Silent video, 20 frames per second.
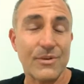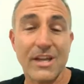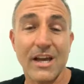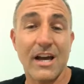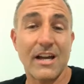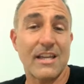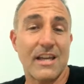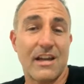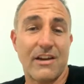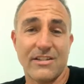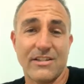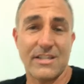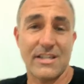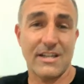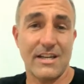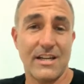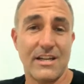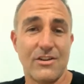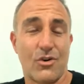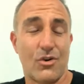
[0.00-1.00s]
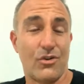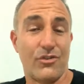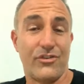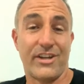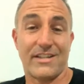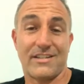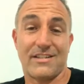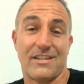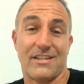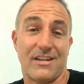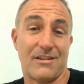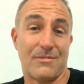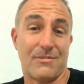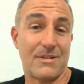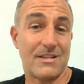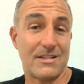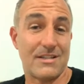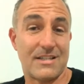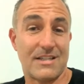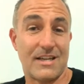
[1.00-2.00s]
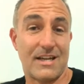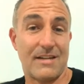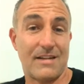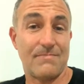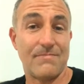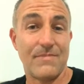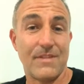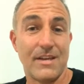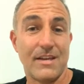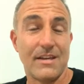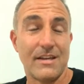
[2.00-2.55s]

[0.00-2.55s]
can't guarantee all decks are going to be the same.